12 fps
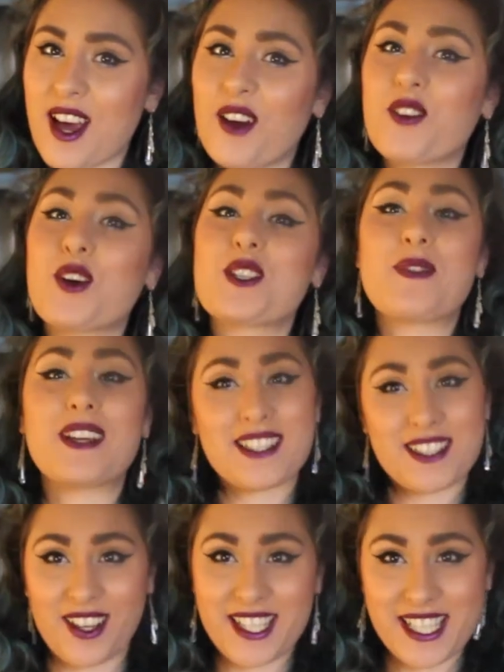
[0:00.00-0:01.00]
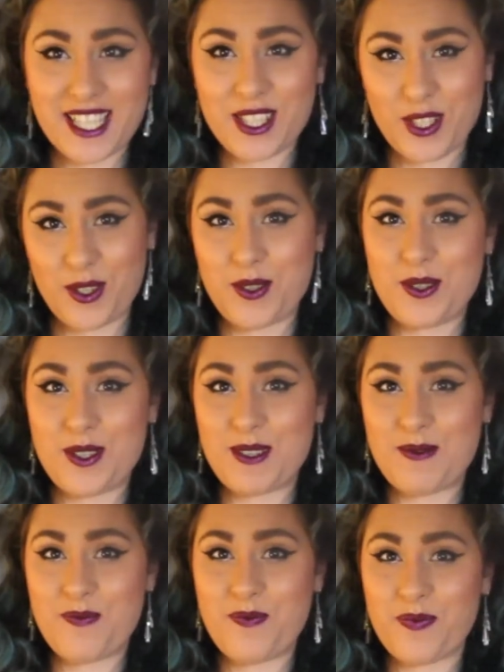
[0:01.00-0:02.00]
I've got some exciting
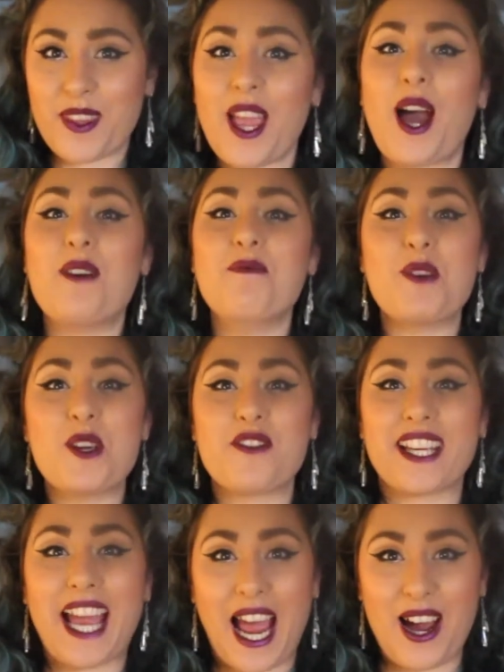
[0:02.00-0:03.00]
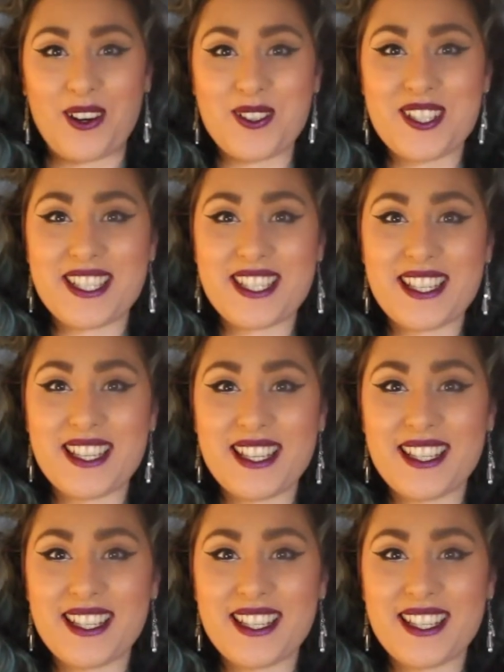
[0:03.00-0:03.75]
news. I'm moving house.